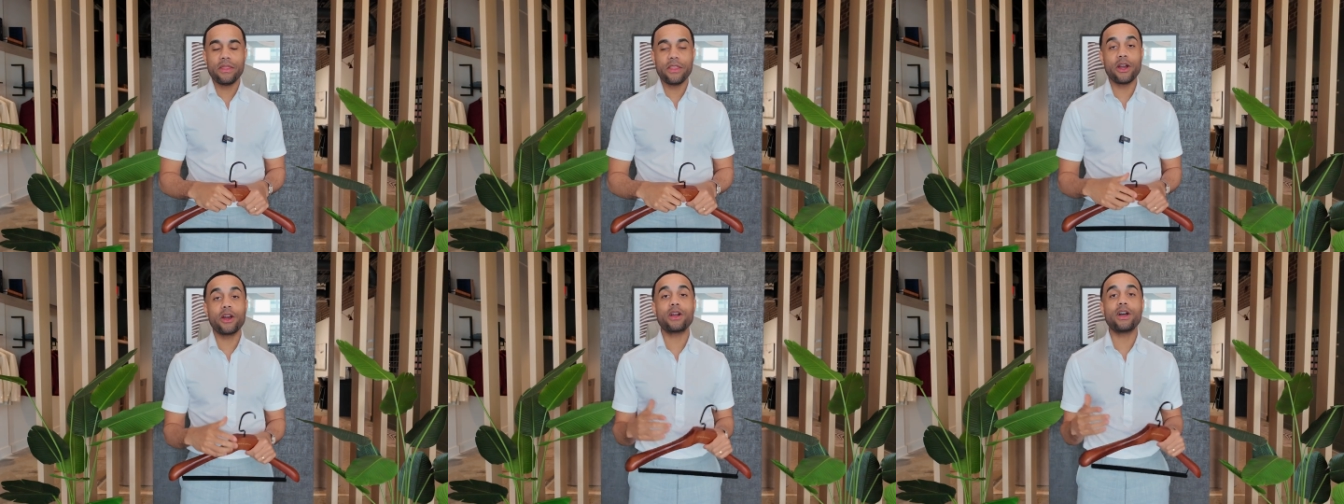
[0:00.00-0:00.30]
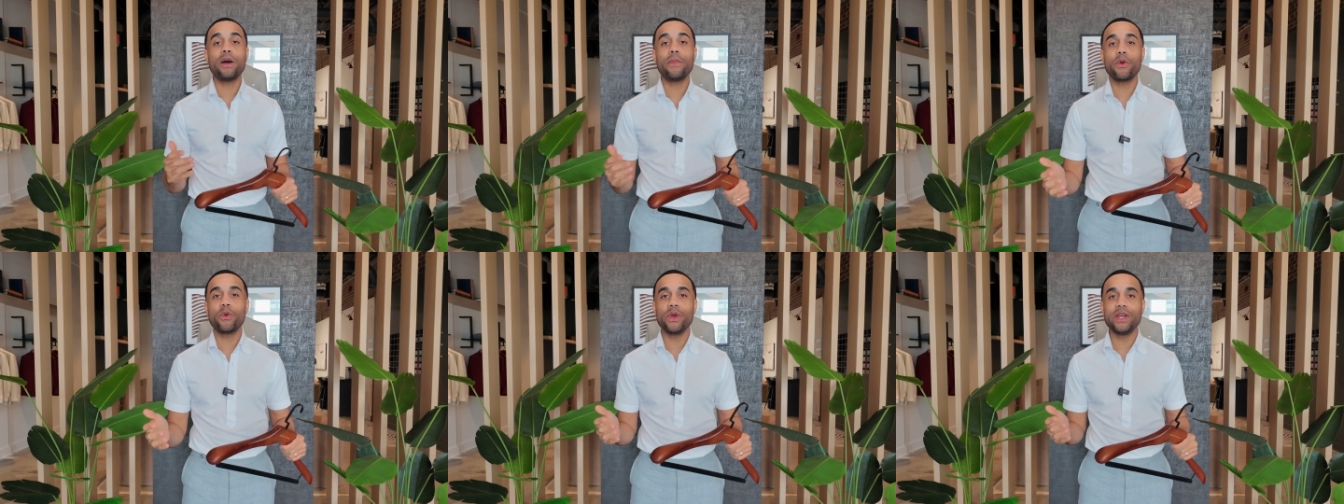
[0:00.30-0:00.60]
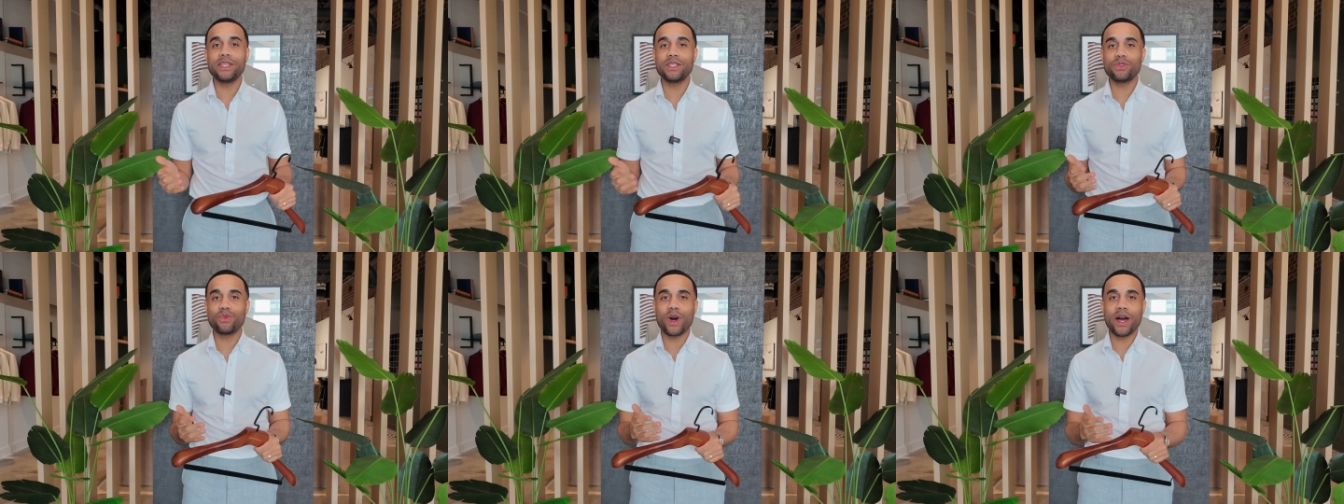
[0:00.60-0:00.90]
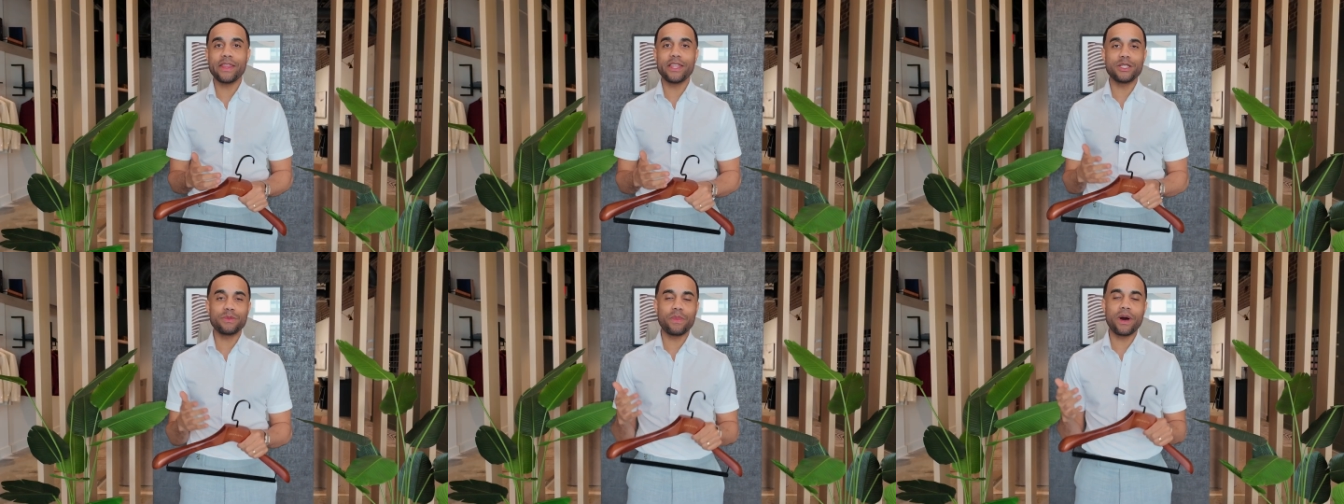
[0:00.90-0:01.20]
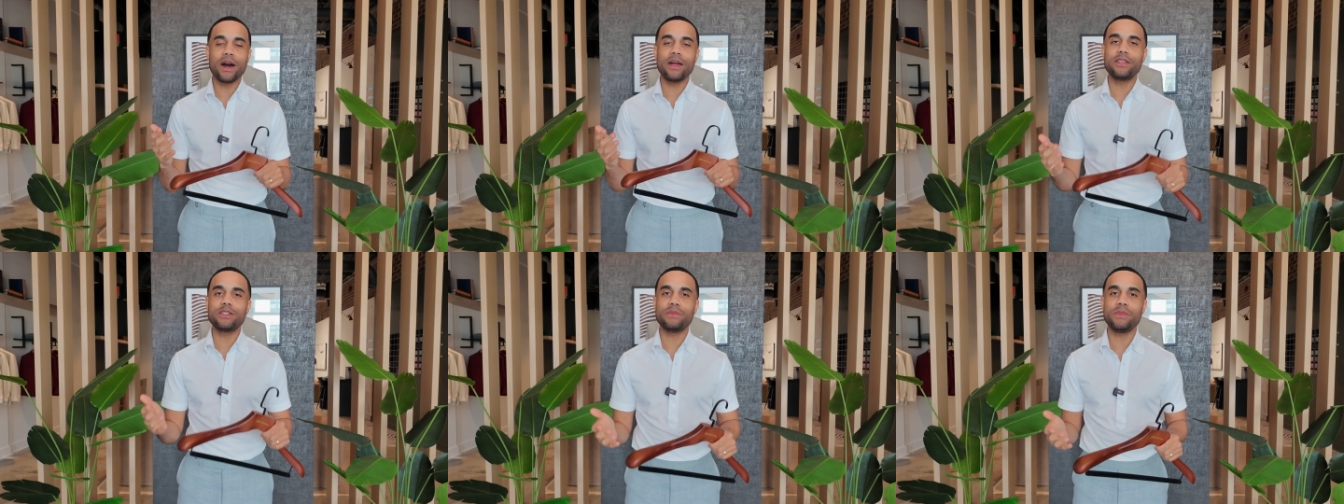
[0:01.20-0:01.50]
There are a couple reasons why this
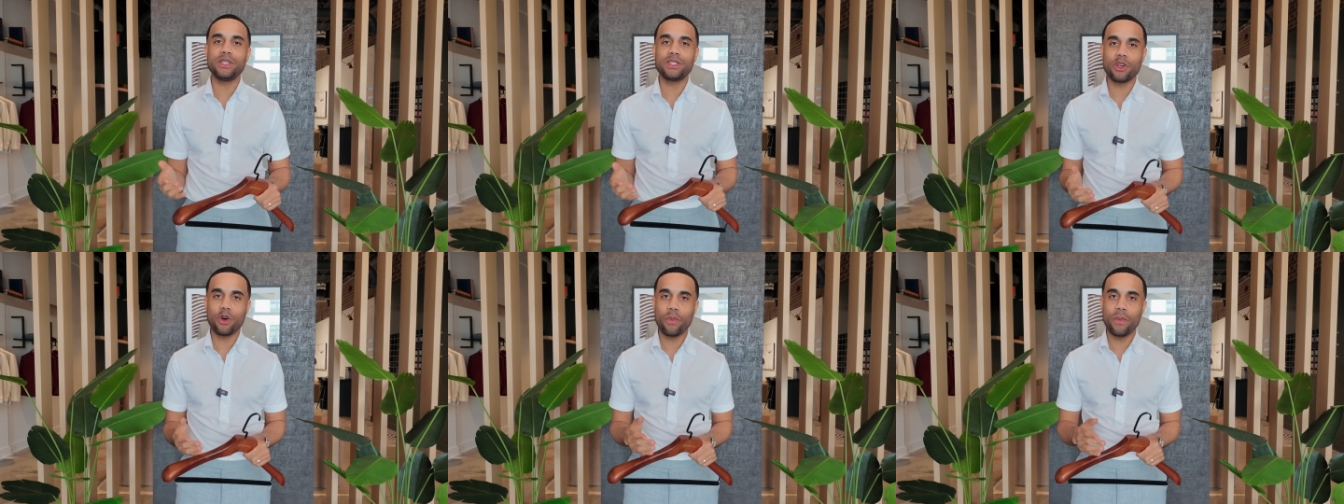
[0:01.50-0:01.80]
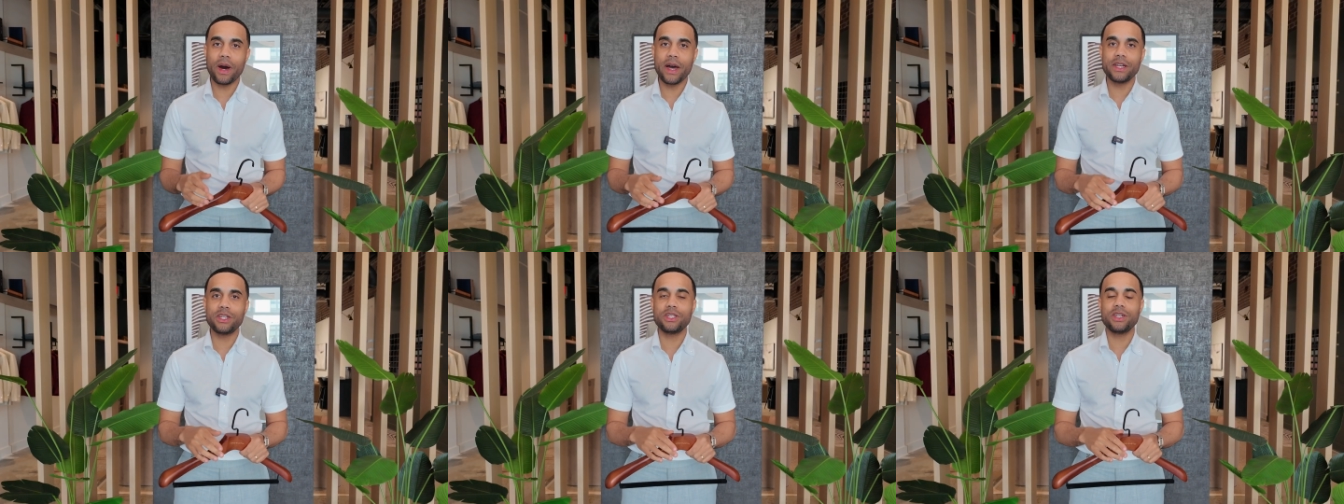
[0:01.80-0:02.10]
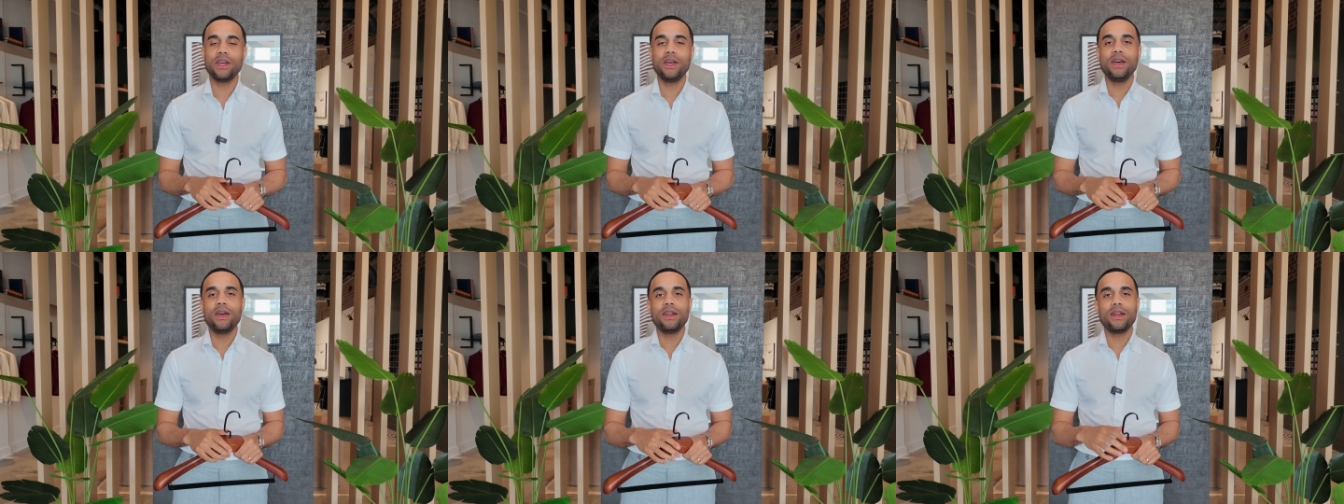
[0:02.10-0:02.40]
bothers me so much.